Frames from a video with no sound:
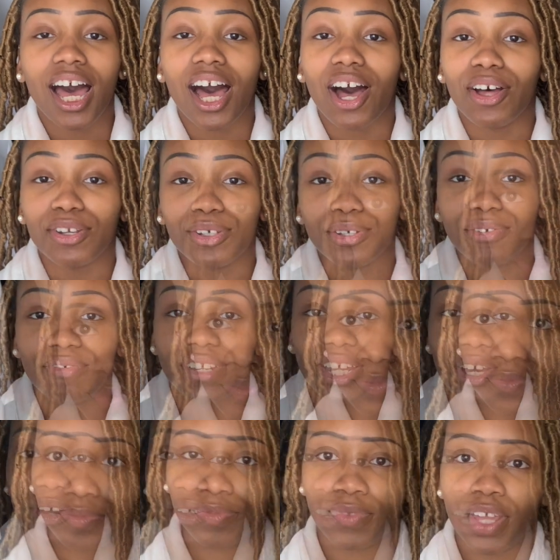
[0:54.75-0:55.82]
I'll do a
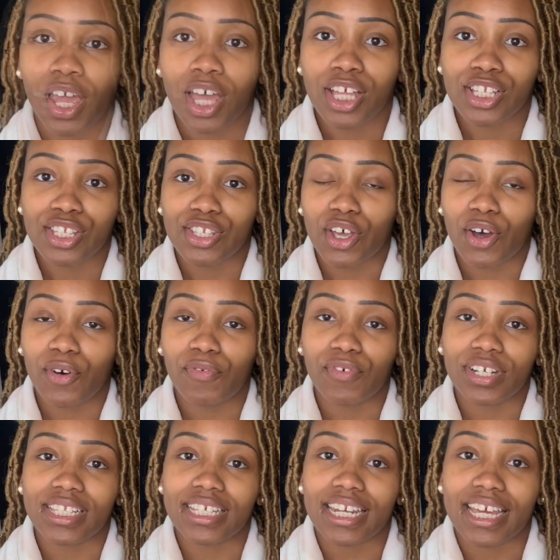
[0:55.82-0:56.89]
video on that. So for
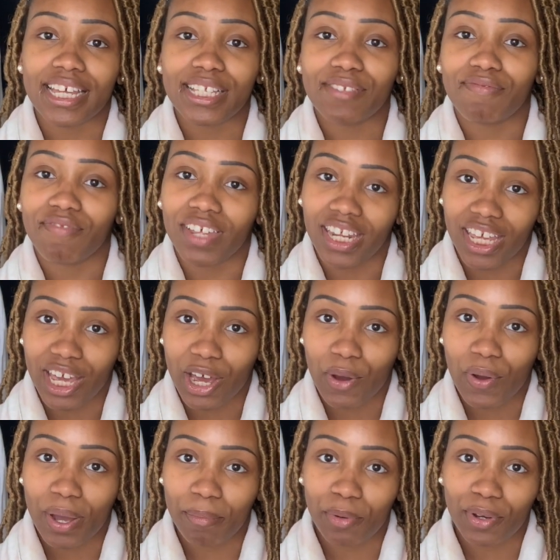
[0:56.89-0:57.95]
today's video,
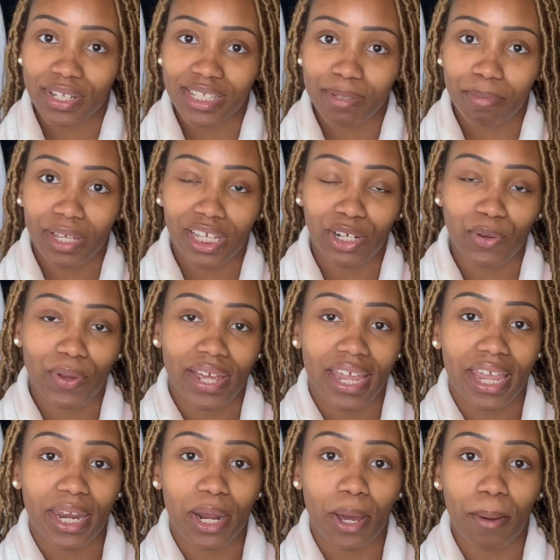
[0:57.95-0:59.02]
I'm going to be doing
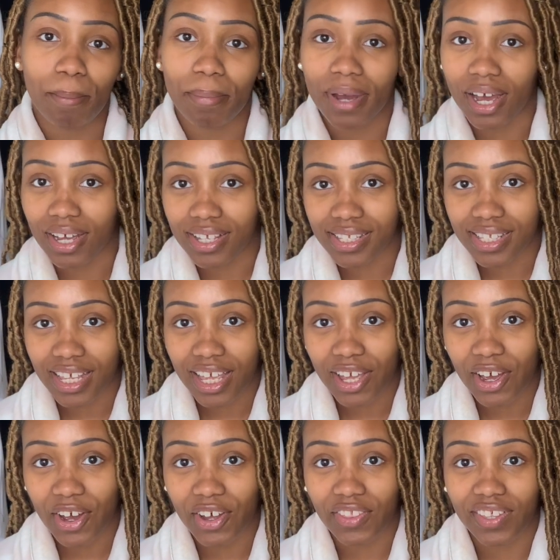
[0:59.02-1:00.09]
an unboxing
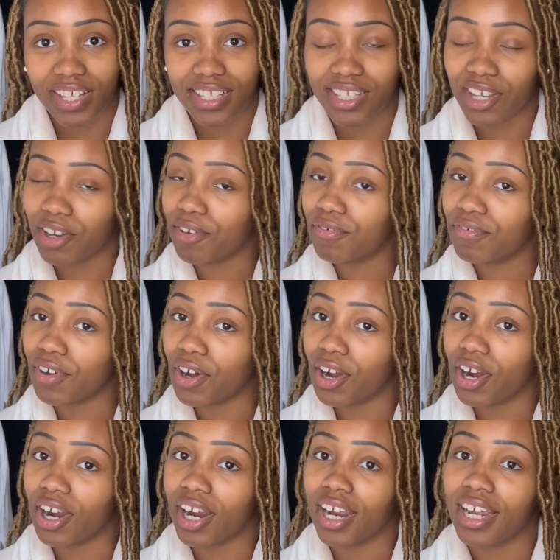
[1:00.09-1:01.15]
on the
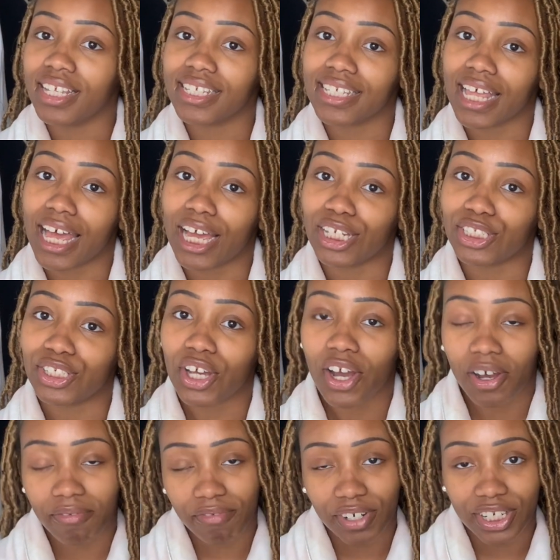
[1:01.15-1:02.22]
Telfar /
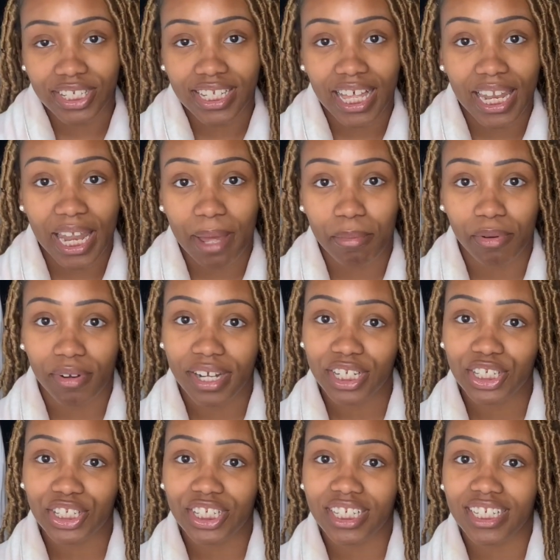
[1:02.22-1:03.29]
Converse
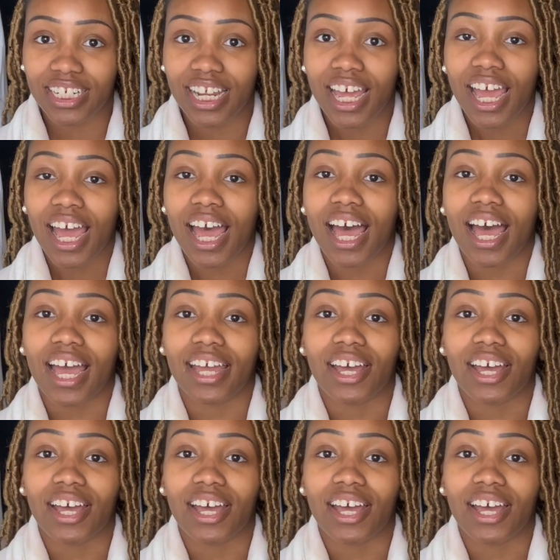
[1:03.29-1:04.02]
collaboration. I